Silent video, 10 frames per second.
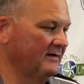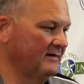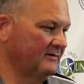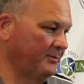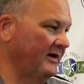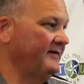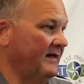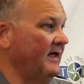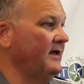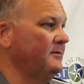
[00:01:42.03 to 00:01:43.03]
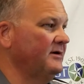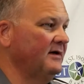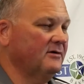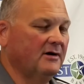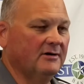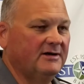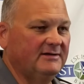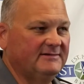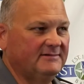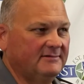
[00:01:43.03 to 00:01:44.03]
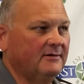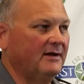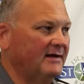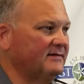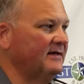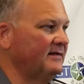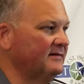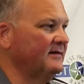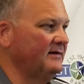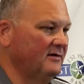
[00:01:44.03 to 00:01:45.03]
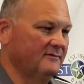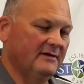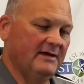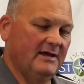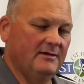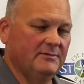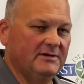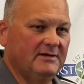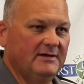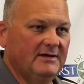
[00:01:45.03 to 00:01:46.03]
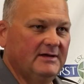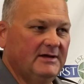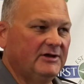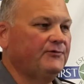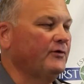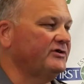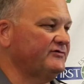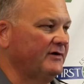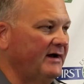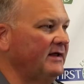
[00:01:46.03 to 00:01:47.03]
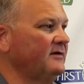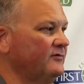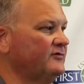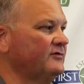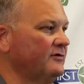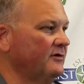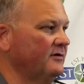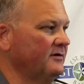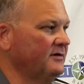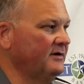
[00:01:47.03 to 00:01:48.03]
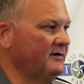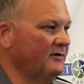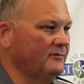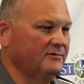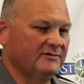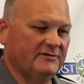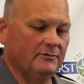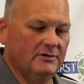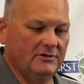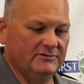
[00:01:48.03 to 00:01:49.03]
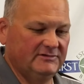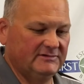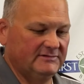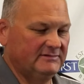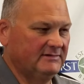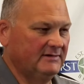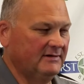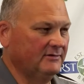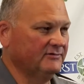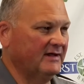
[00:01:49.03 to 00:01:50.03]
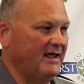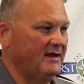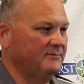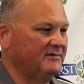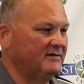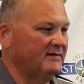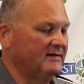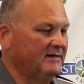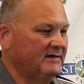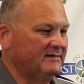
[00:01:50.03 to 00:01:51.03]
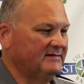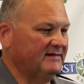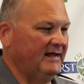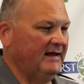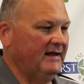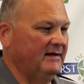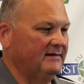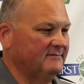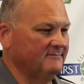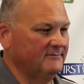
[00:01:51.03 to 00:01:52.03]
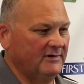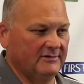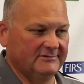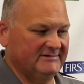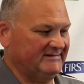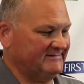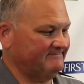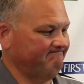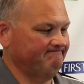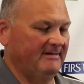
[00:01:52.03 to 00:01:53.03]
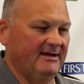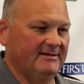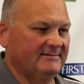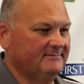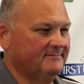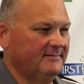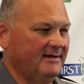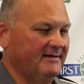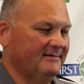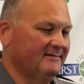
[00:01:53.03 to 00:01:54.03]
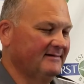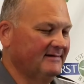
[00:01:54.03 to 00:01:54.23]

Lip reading: to play the game, and our kids are like that. They love the game, and it's frustrating for sure, you know, when you're so close and in those games and just can't get it, you know, just, man, and